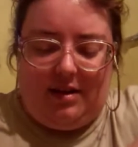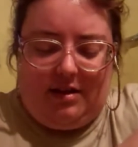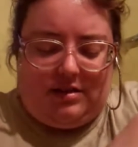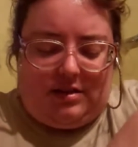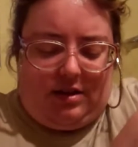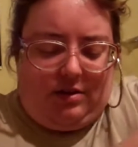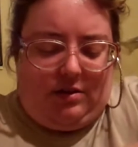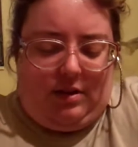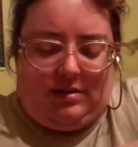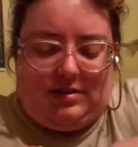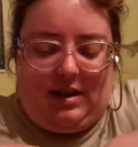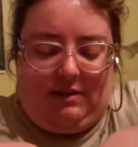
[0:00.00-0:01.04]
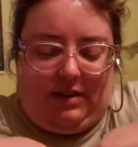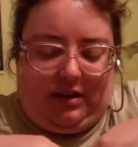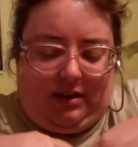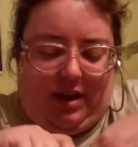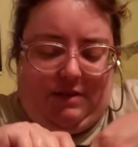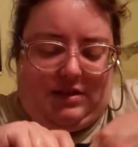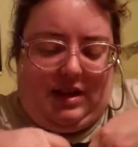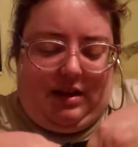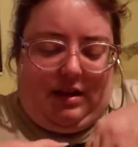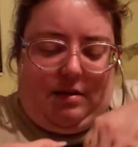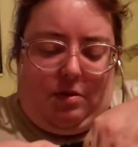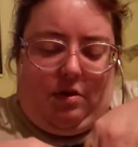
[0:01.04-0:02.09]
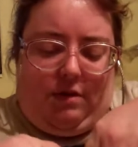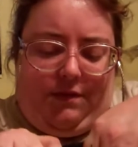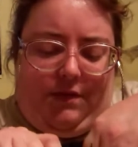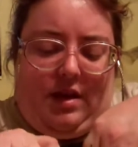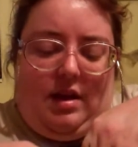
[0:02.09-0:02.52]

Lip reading: So, let's see if the gloves can come off.